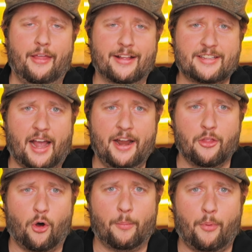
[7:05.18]
And that's kind of
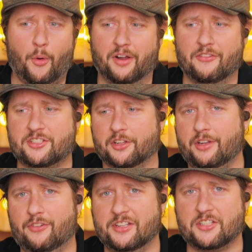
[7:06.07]
the whole point of this
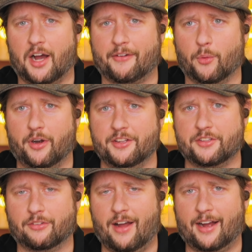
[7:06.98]
CleanFeed software, is
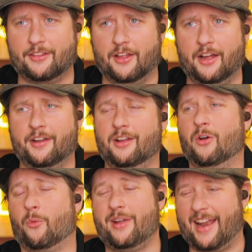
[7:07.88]
the fact that
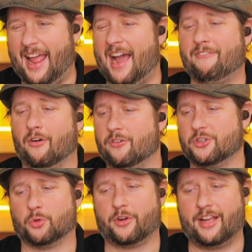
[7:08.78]
we can have our
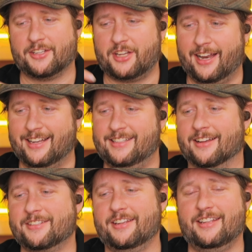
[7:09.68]
virtual guest and it
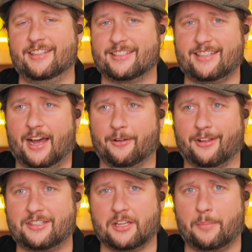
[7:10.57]
doesn't need to sound
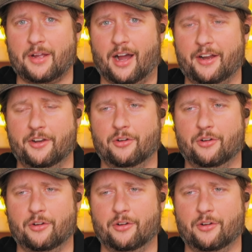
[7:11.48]
like some kind